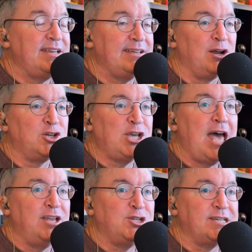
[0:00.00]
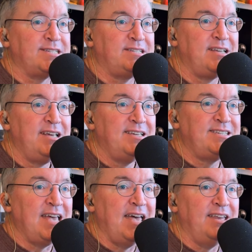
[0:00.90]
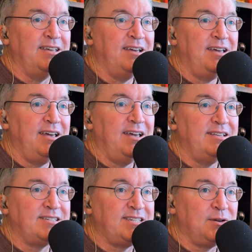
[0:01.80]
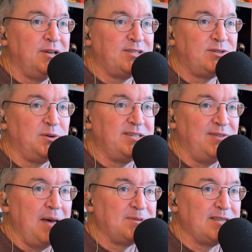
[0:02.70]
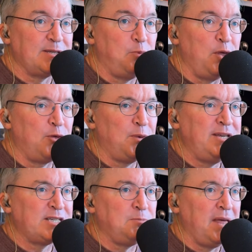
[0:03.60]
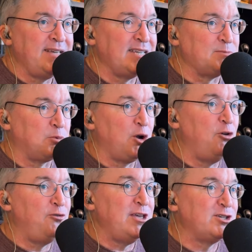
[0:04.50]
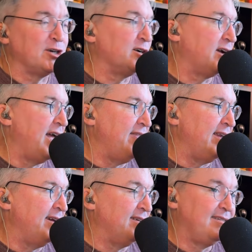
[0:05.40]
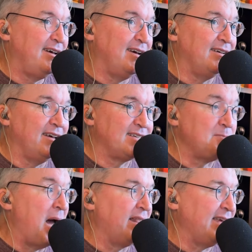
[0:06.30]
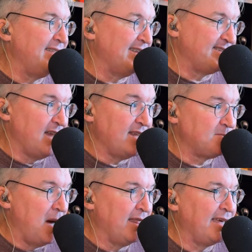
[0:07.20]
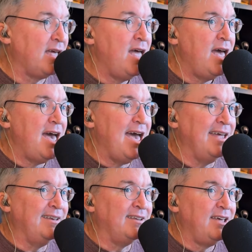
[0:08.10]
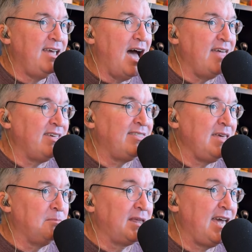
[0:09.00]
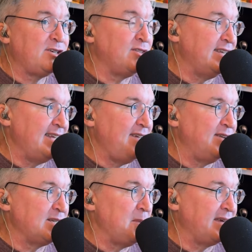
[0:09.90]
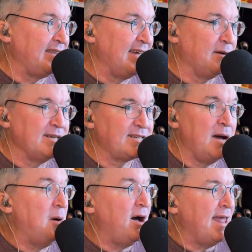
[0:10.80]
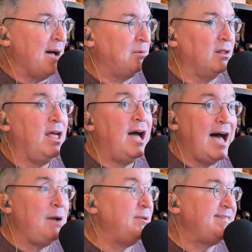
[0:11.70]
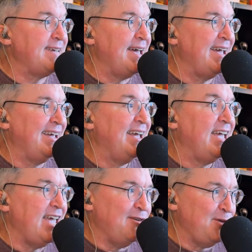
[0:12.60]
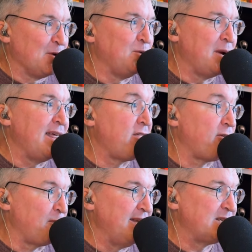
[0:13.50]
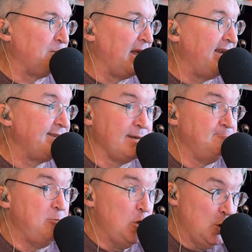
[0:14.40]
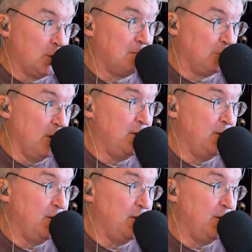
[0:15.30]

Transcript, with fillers: in our chat just said. It's a serious choice of apples at this point. Three displays is pro feature, and then a a, a, smiley that's not smiling. And I think the implication that David is making there is come on, Apple. I would say if you're running three displays, you're a pro